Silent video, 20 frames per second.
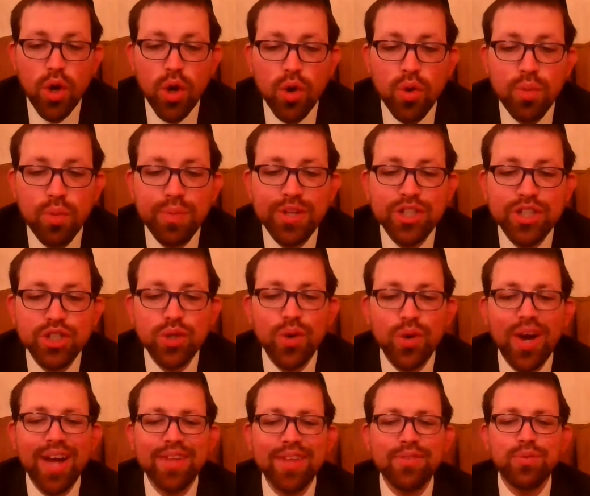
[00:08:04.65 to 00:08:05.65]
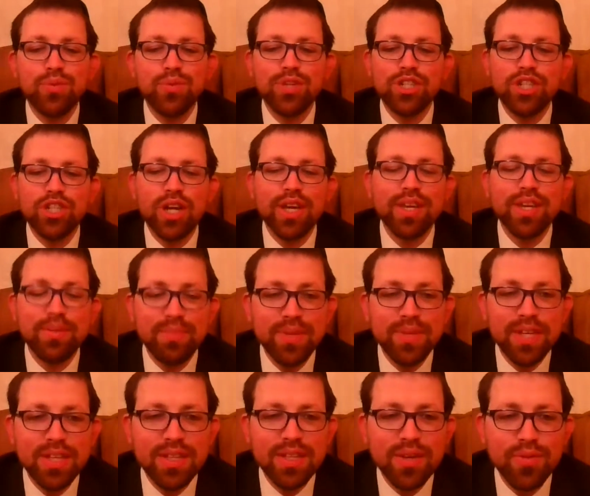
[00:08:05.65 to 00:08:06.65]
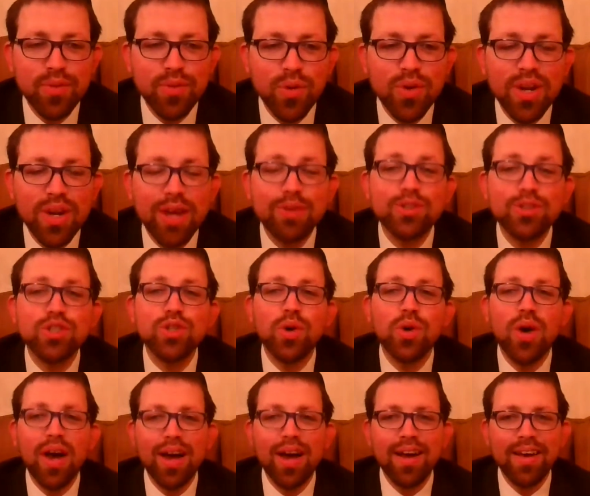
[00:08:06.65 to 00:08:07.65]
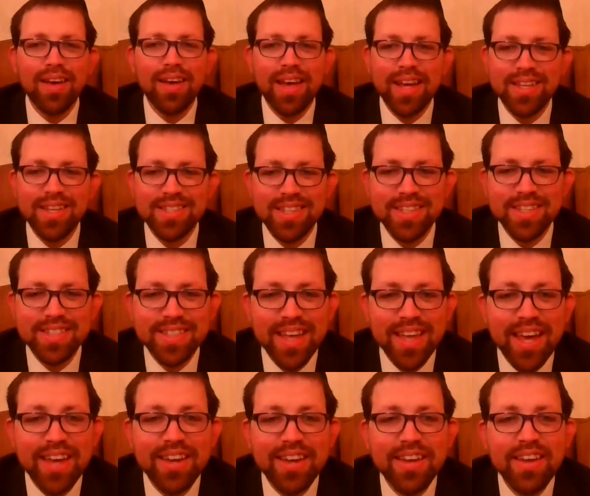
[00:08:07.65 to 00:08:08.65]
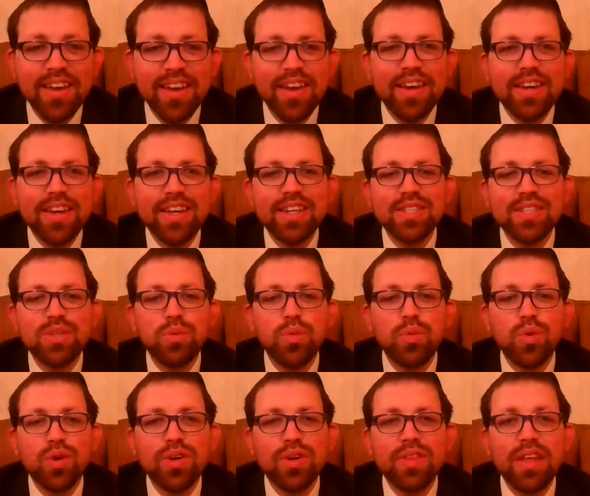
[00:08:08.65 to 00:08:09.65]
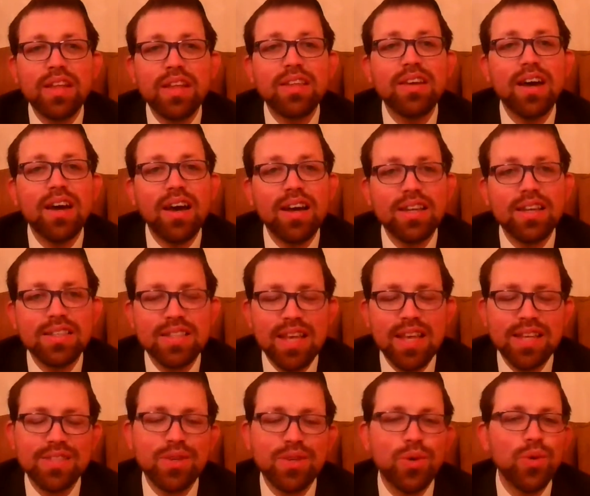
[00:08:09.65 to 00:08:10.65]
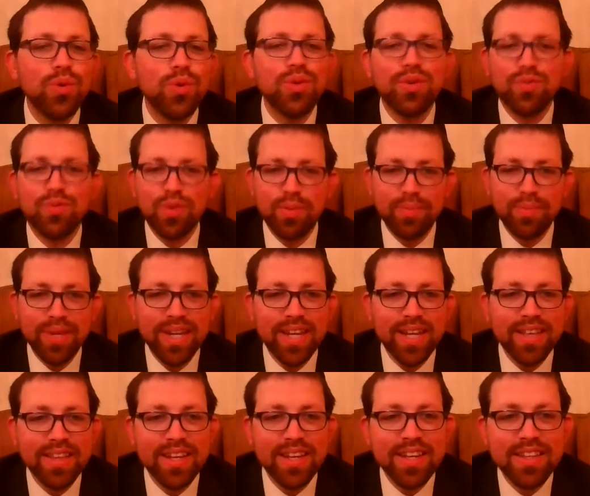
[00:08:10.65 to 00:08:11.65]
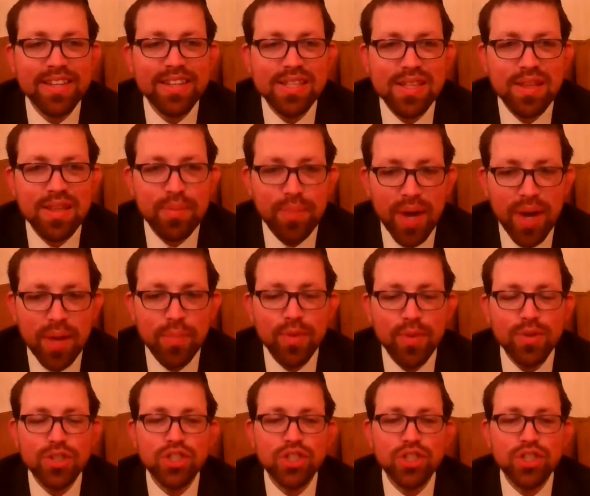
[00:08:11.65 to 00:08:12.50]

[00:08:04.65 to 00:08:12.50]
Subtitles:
Umishoat risha'im kitavo. Now, sho'ah, as I said, is a word that to us has a whole different meaning than it does in the Bible.